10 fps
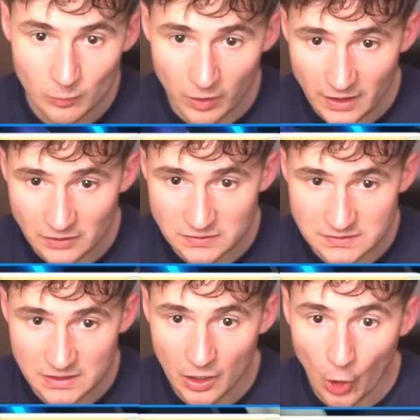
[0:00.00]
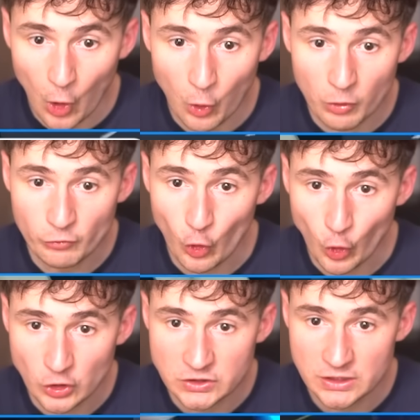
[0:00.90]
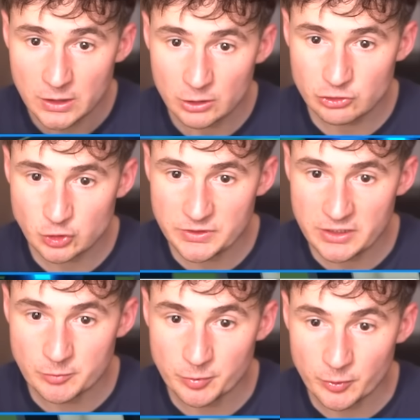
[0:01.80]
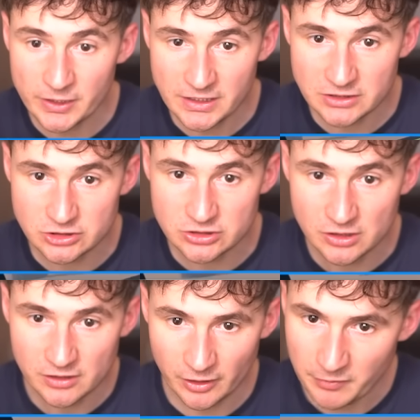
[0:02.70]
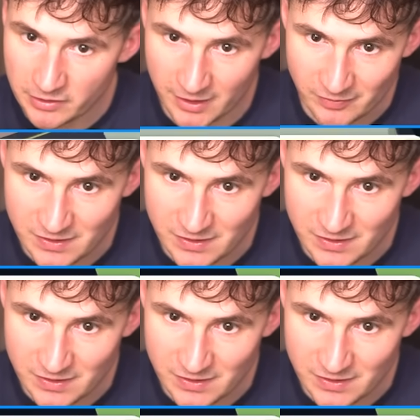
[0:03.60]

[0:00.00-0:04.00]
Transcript: what else? Oh, of course. Of course, we need a bridge. Can we connect